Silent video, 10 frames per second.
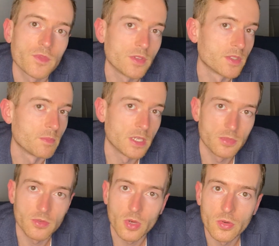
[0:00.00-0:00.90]
You need to
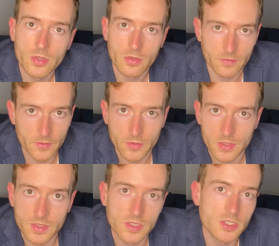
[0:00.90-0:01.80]
maybe grow your own food.
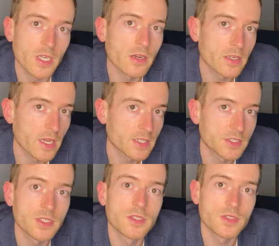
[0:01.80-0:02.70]
You need to share
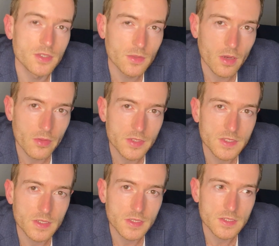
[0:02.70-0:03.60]
gas. You need to do all these
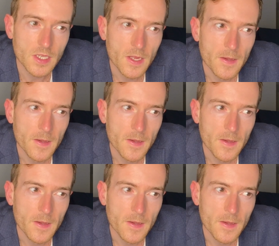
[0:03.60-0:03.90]
things.